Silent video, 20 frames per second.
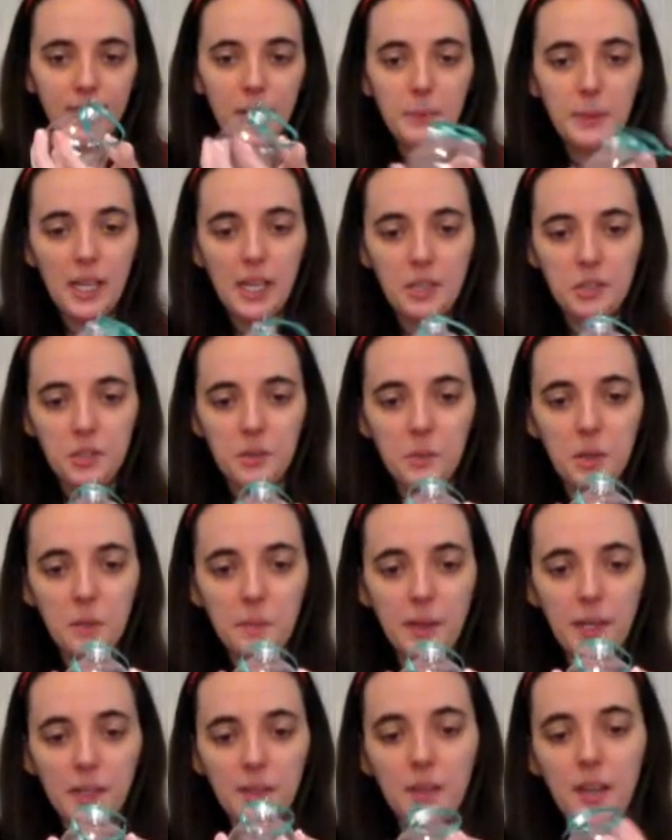actually work
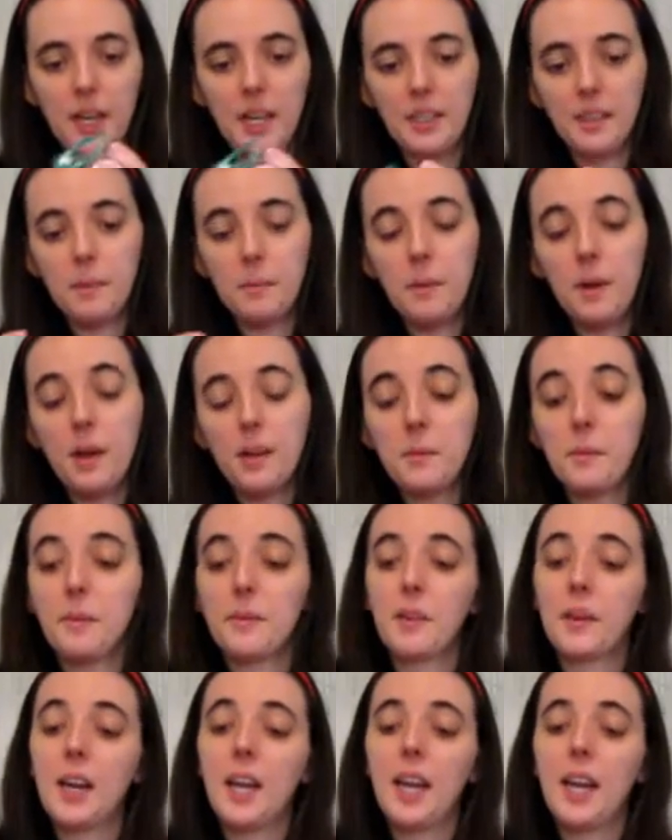better, and the bottom of
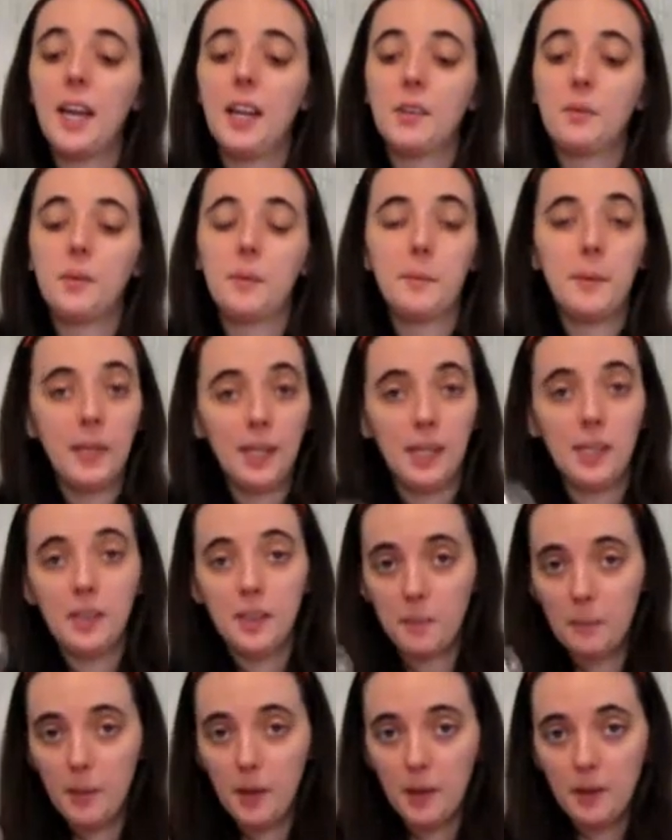their hand would be
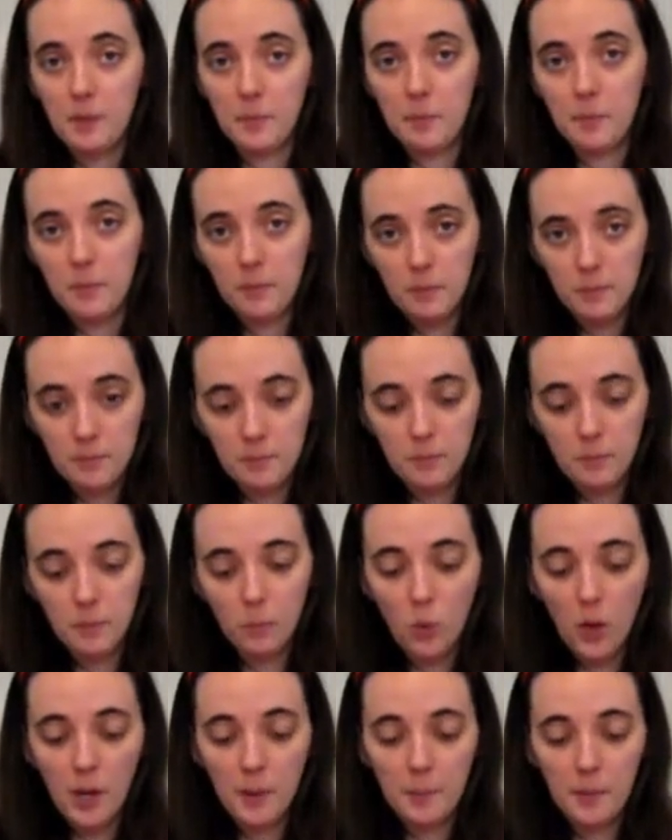the bottom
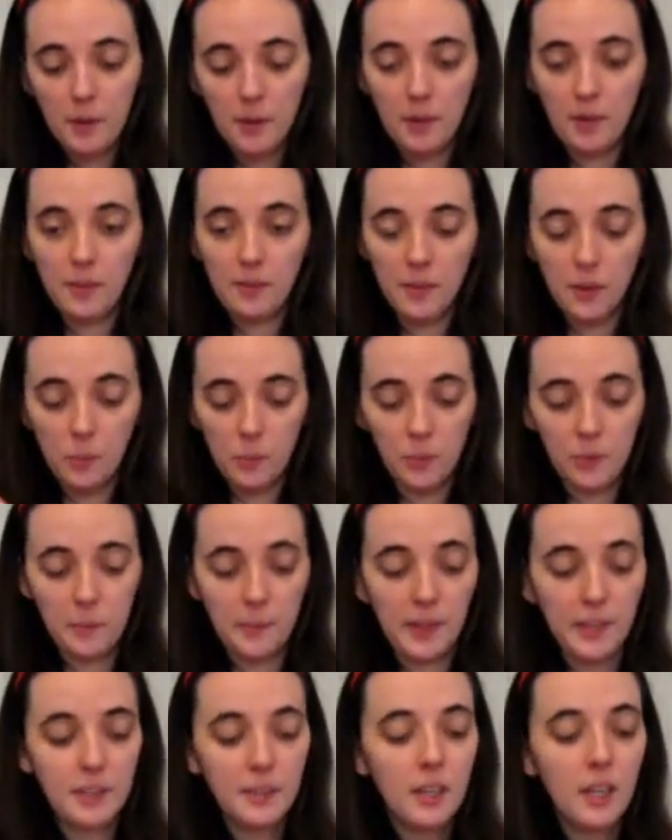white part of the
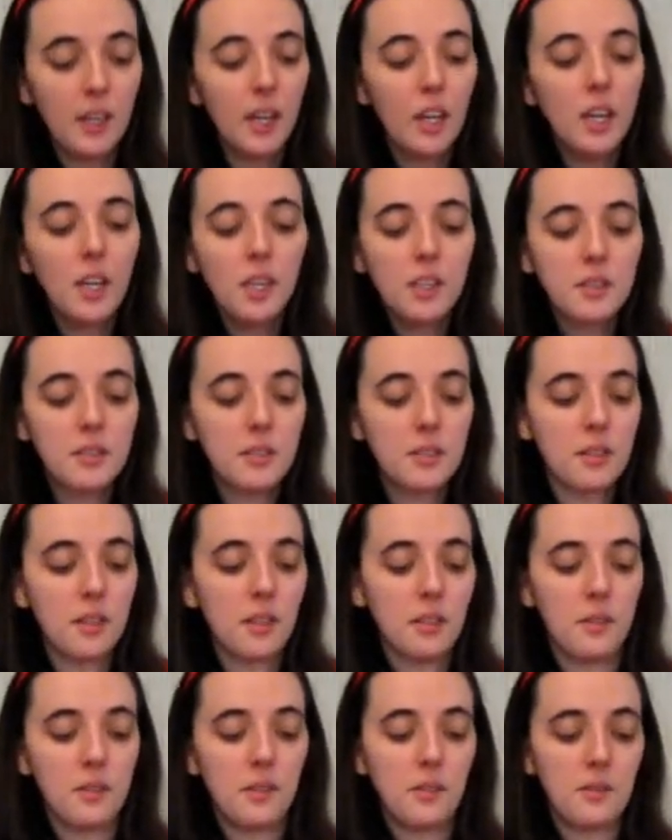ornament.
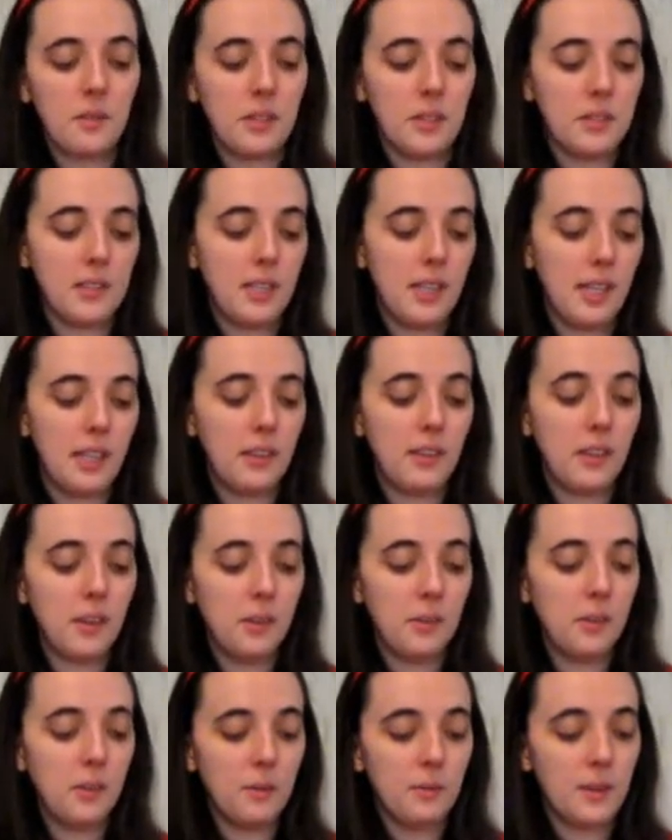So for the sake
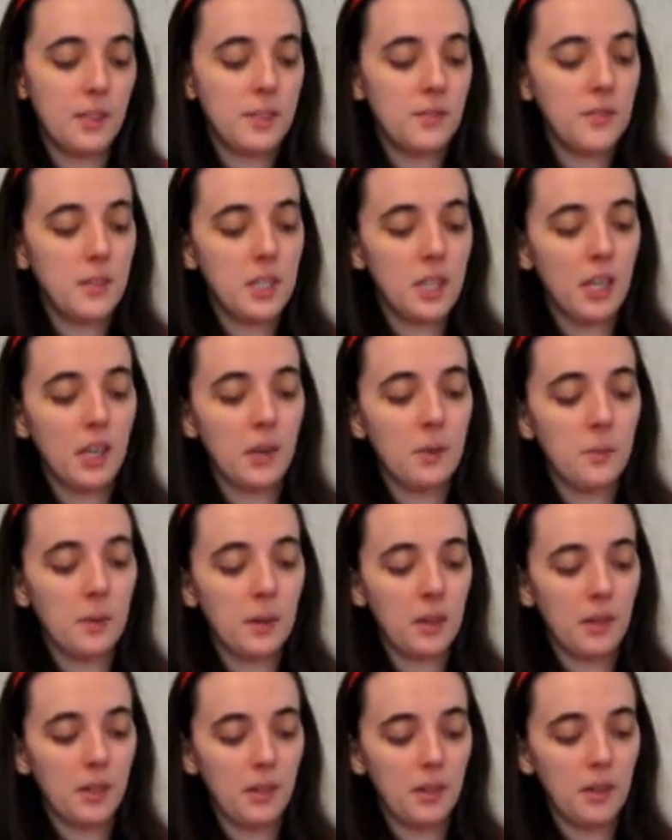though this video, we're
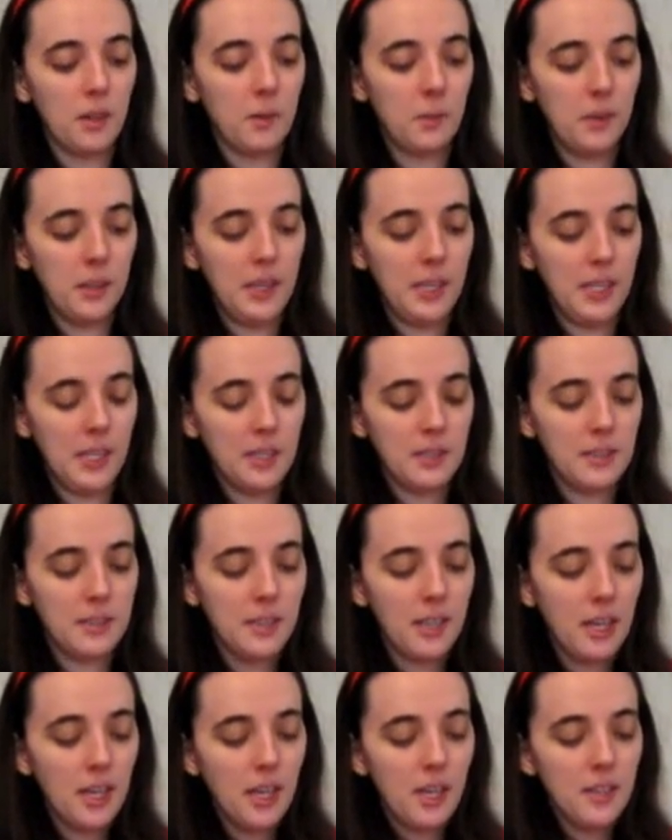going to go with this.
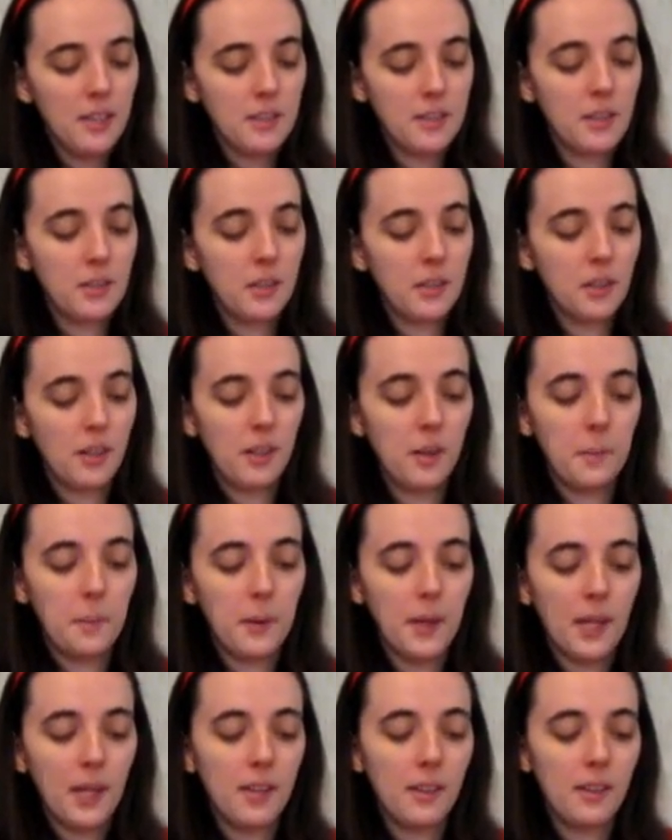So you're going to
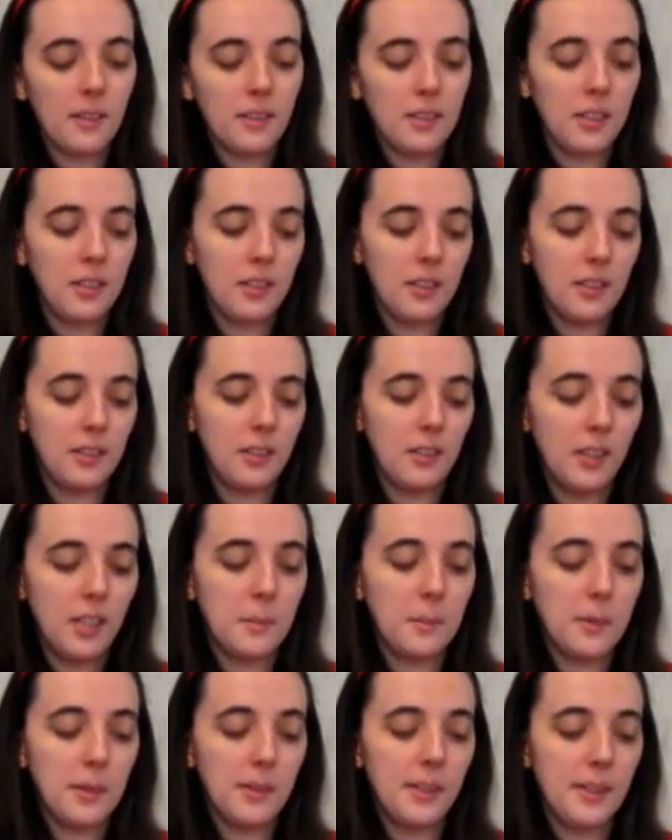paint
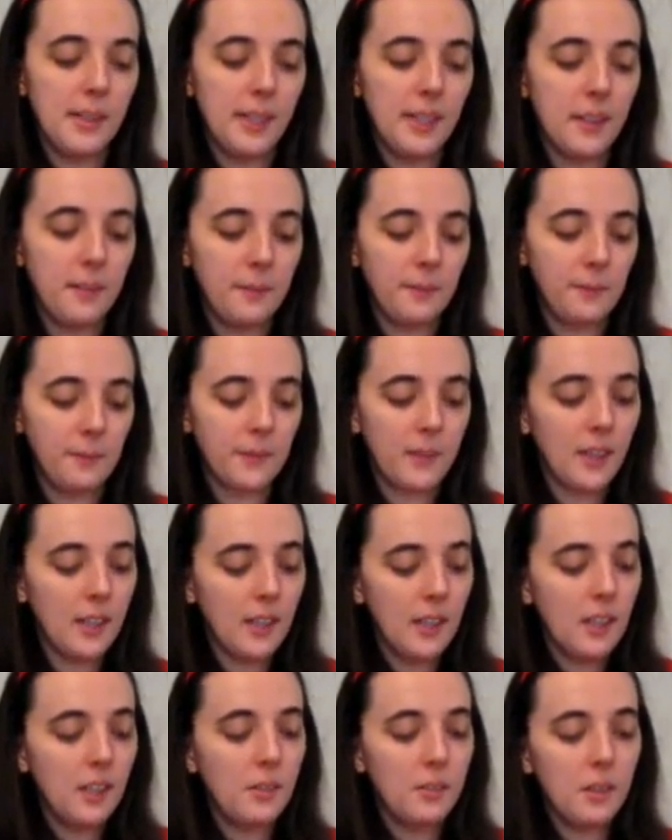liberally
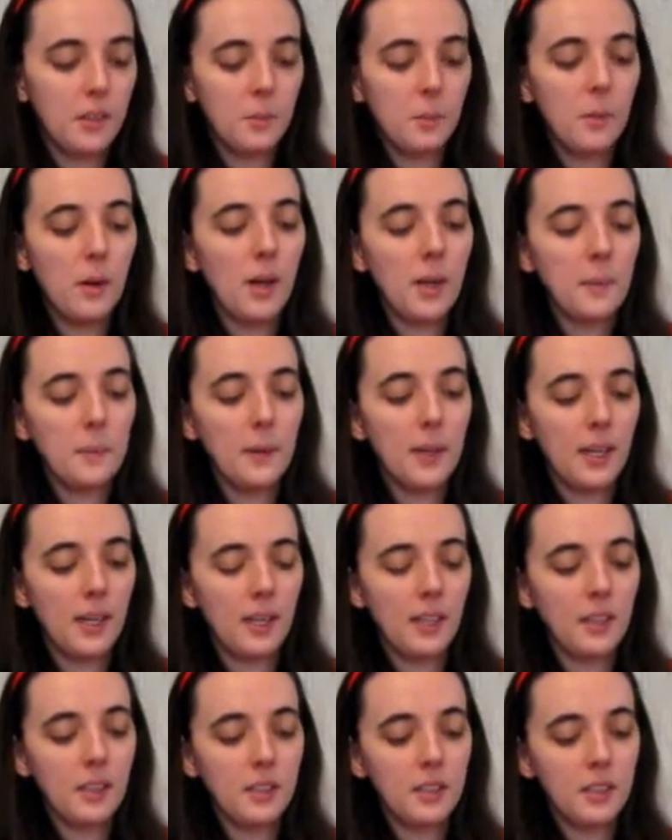with white
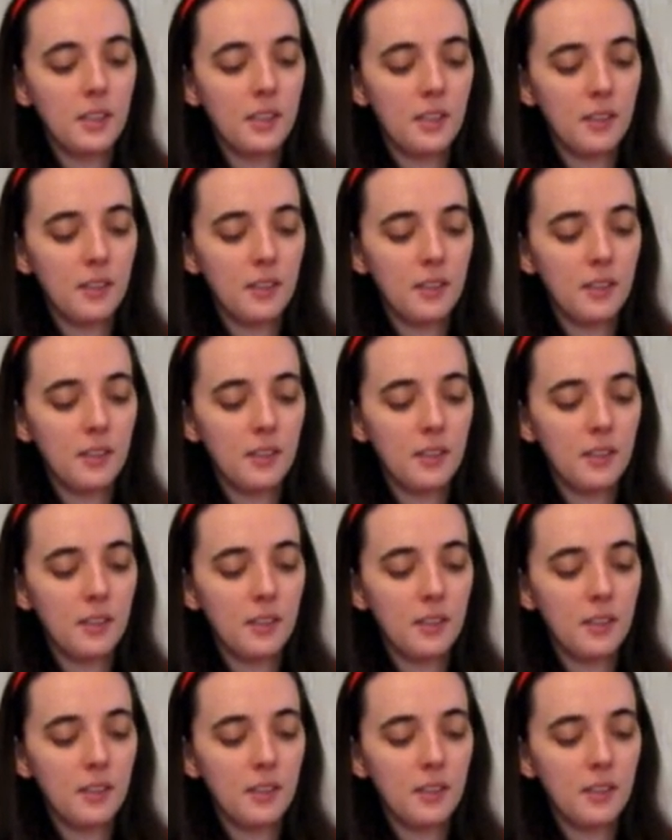paint